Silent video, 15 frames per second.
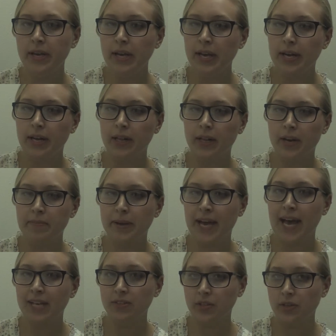and Claire
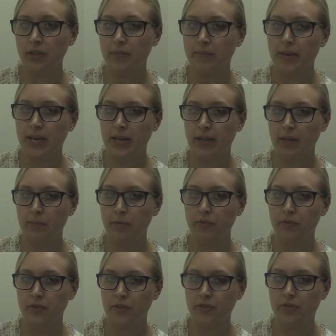McCaskill immediately
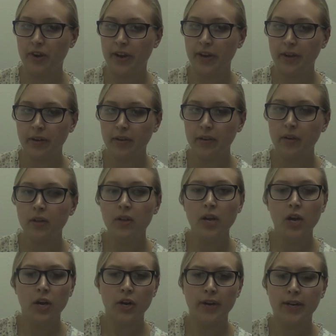moved to strike.
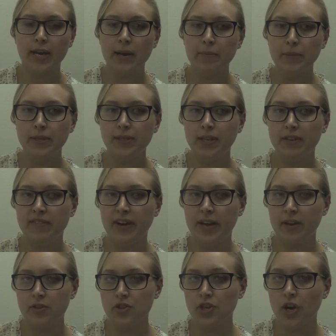Her incumbency
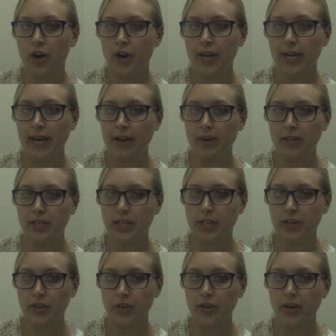advantage had already
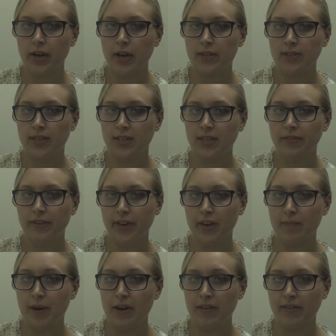guaranteed her a significant
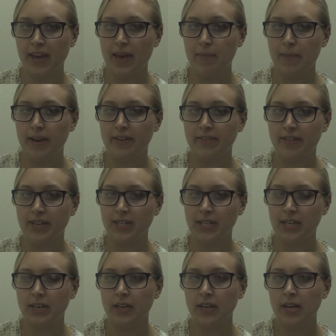amount of campaign
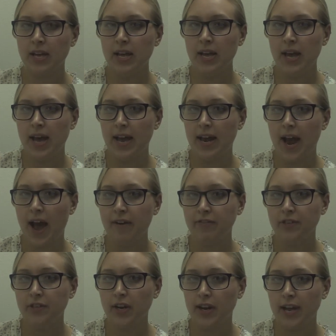funding, and
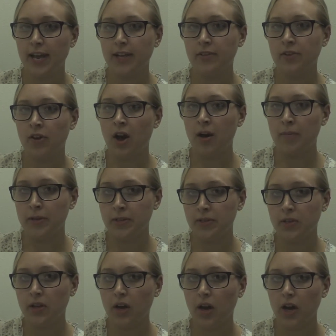after Todd Akin's
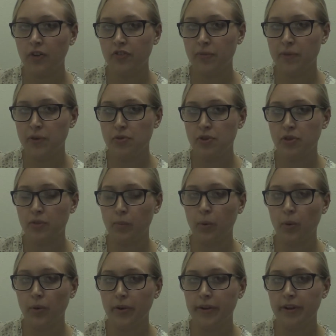comments, contributions
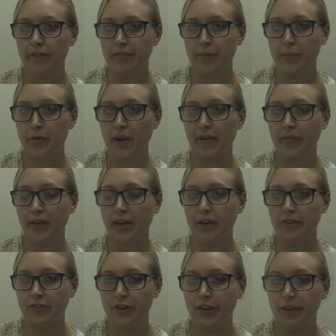poured in from around the
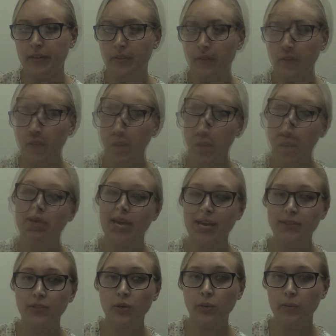country.
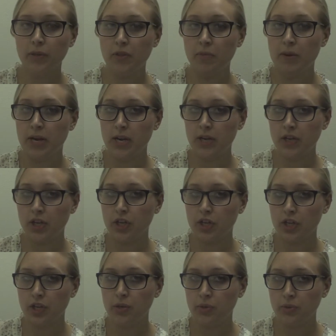McCaskill put the money to
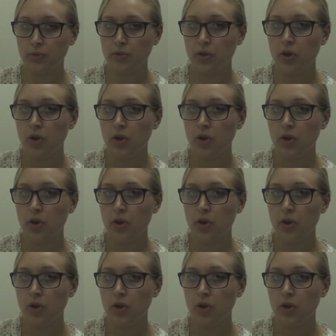good use,